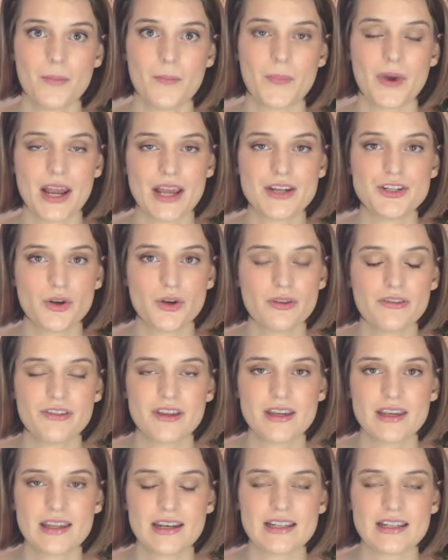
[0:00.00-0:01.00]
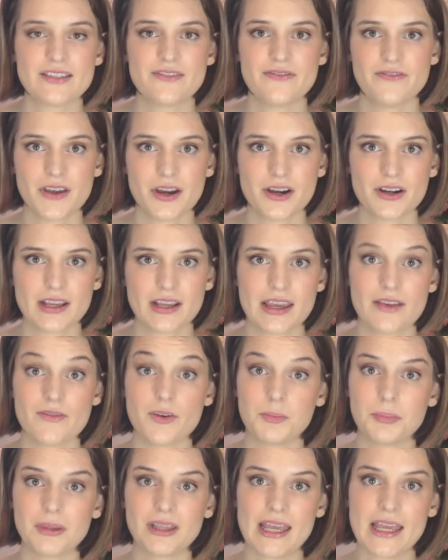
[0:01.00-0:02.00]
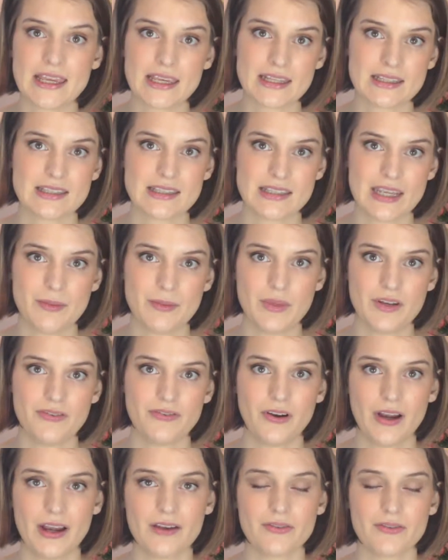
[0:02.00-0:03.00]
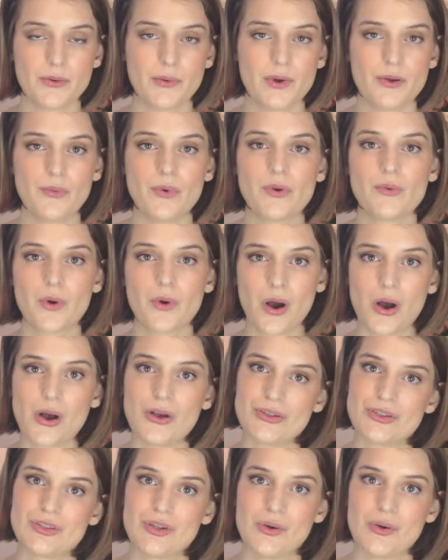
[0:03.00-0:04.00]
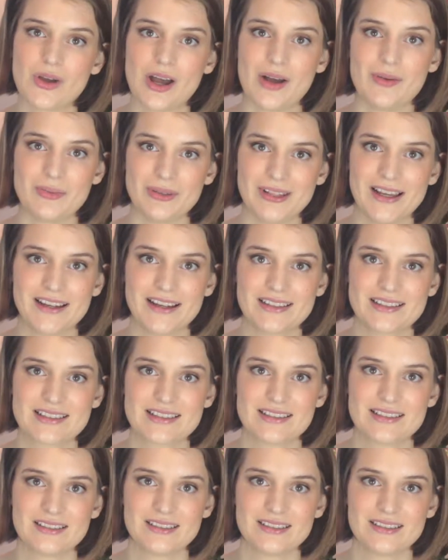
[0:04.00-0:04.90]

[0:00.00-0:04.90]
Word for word: but I don't think that it's fair to give a blanket statement for everyone when we're all so complex.